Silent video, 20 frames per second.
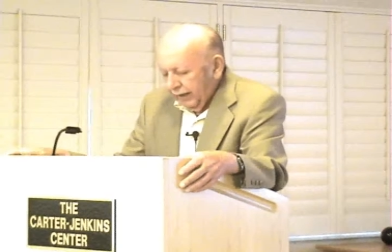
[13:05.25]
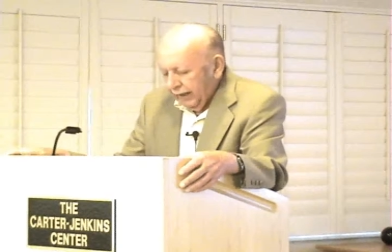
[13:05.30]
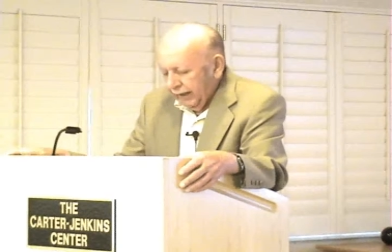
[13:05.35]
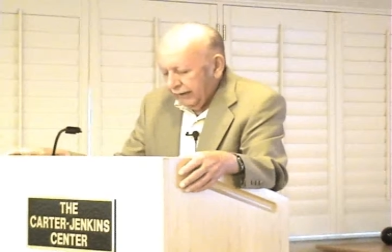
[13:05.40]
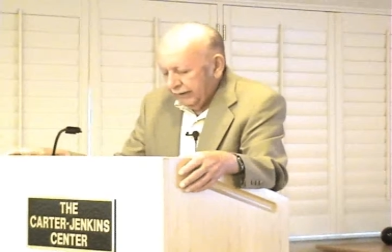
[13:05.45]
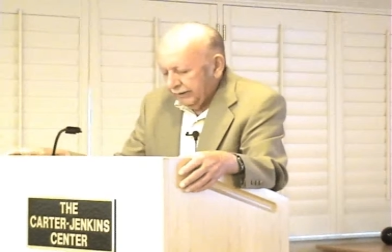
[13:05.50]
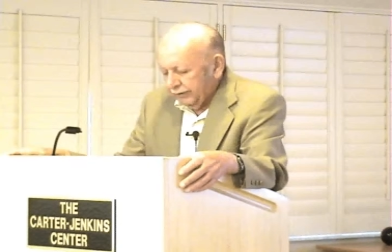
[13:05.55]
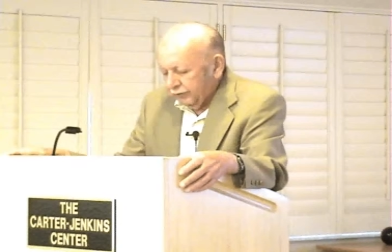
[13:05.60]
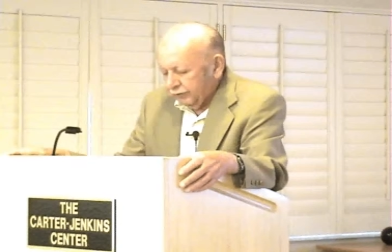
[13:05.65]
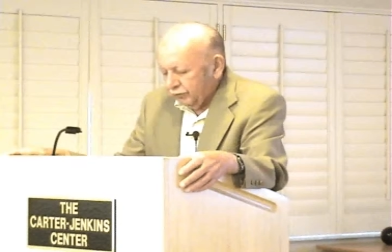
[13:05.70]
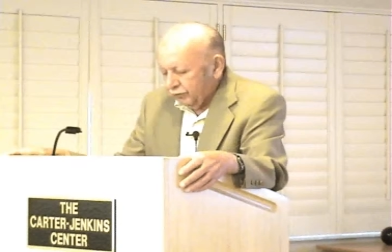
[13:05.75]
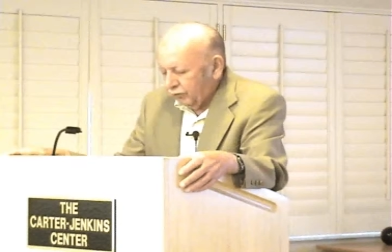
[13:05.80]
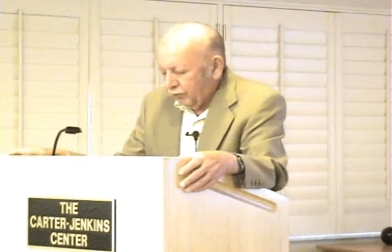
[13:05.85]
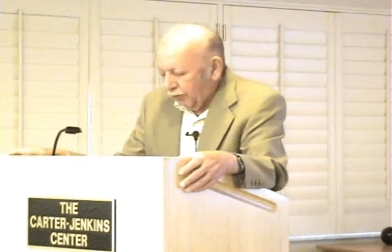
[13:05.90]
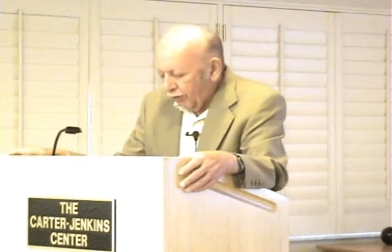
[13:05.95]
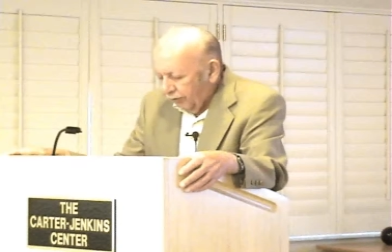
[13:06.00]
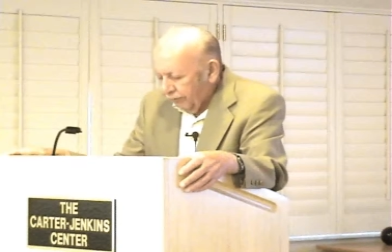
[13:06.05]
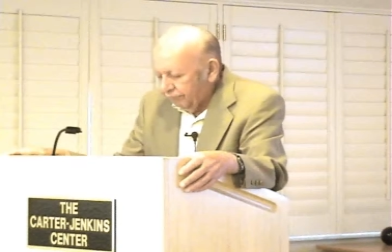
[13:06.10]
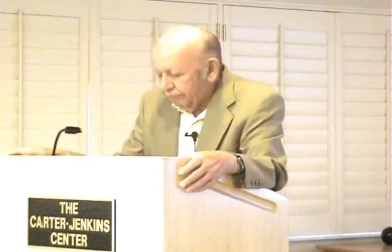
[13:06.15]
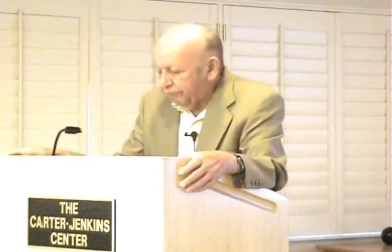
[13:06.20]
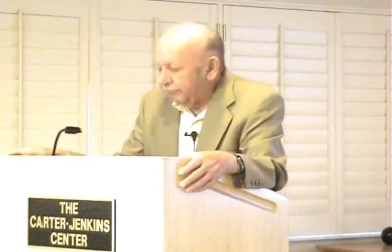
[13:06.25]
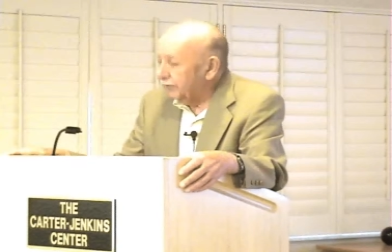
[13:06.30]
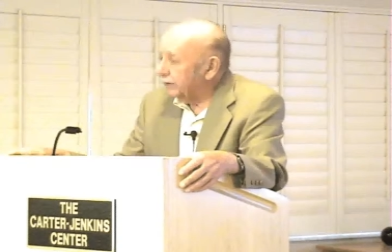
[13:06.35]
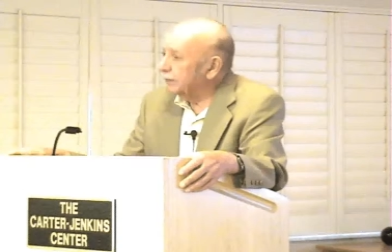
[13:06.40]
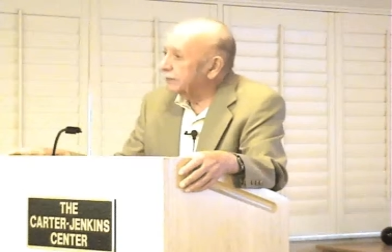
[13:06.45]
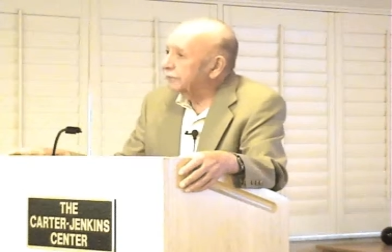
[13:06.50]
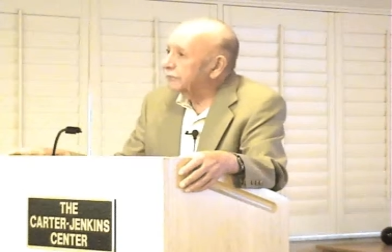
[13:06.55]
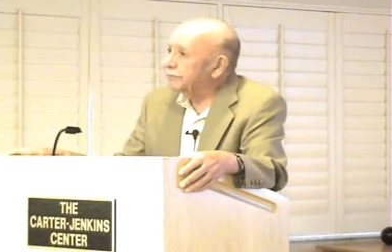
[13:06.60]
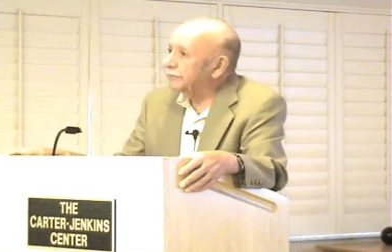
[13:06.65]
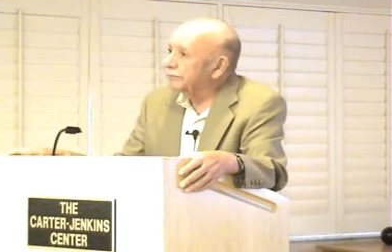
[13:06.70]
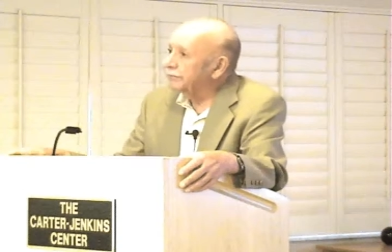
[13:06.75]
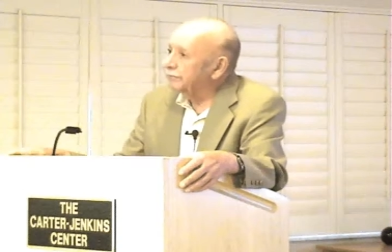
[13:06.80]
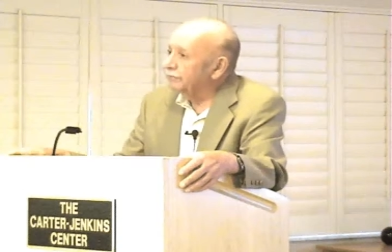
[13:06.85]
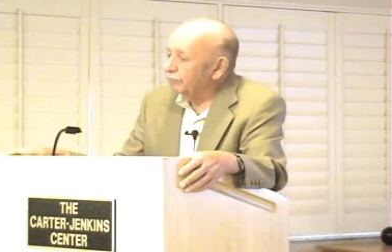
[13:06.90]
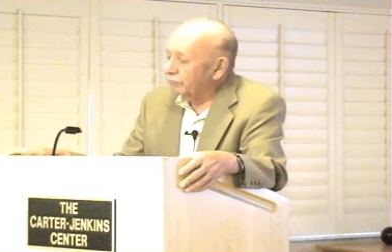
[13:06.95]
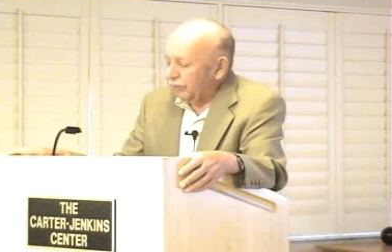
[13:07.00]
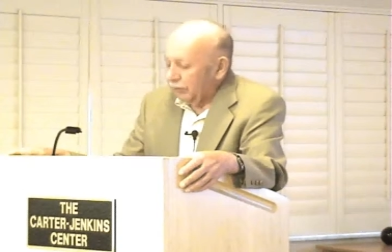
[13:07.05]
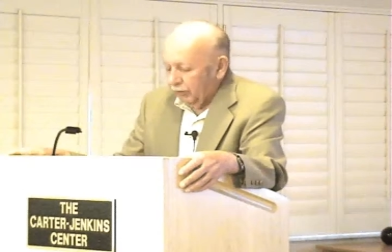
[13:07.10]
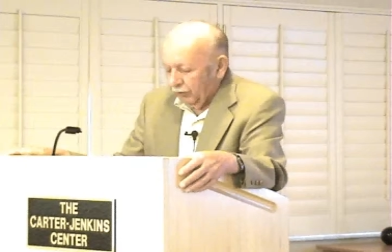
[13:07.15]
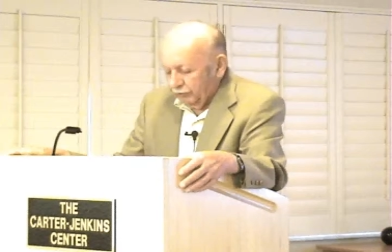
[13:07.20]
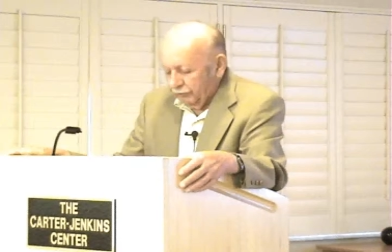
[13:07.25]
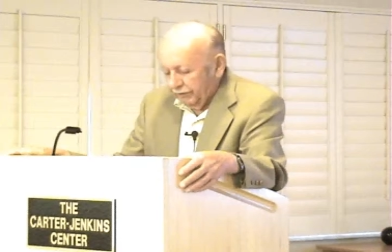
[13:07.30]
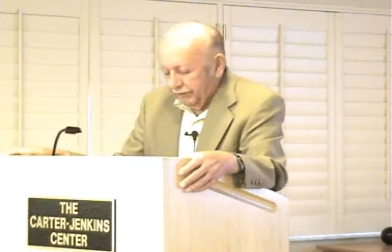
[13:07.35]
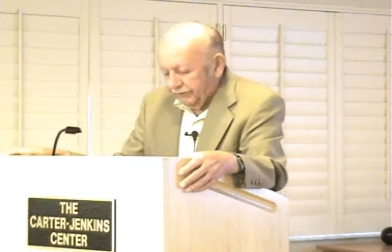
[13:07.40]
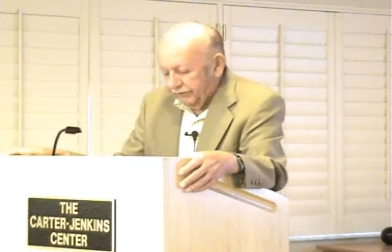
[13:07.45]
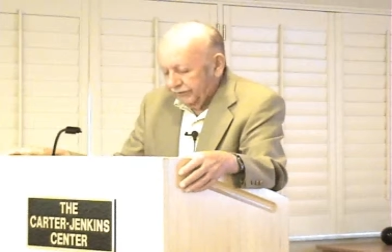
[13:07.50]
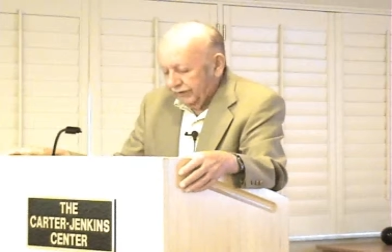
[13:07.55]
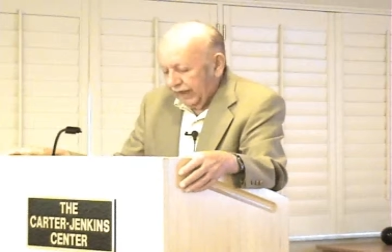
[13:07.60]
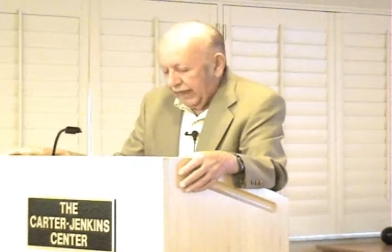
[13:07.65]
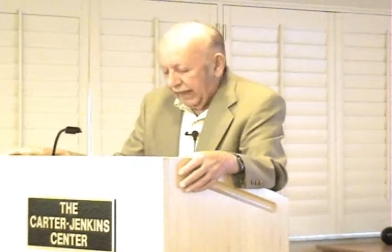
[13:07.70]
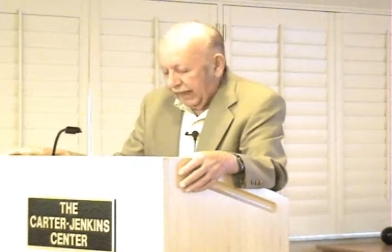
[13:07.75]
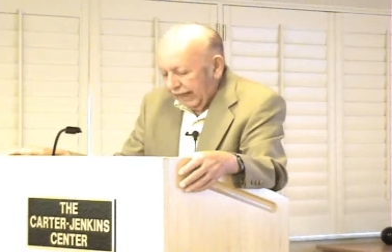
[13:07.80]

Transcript: and its conflicts, on its